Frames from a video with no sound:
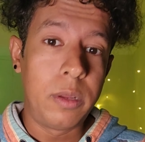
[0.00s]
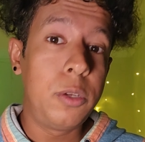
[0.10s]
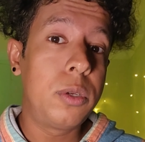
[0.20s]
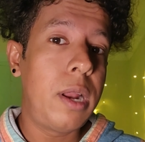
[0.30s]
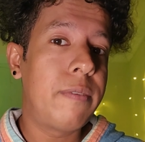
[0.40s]

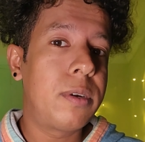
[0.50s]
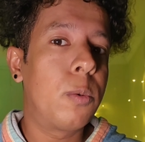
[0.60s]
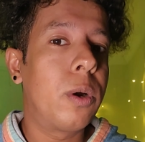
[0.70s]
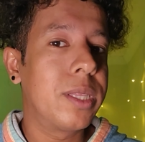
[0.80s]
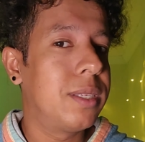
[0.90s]
Usually after
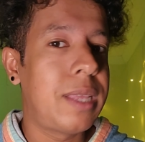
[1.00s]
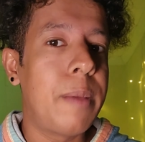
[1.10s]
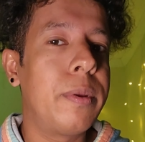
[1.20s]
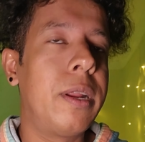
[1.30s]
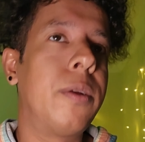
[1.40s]
work, this
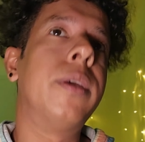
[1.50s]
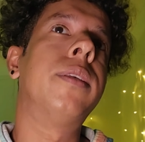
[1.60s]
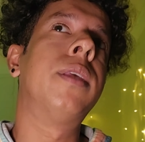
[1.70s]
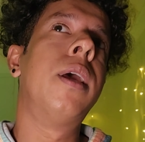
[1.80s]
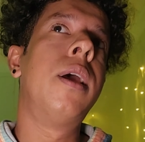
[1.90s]
happens
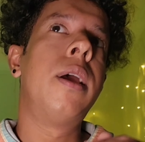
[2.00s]
nowadays.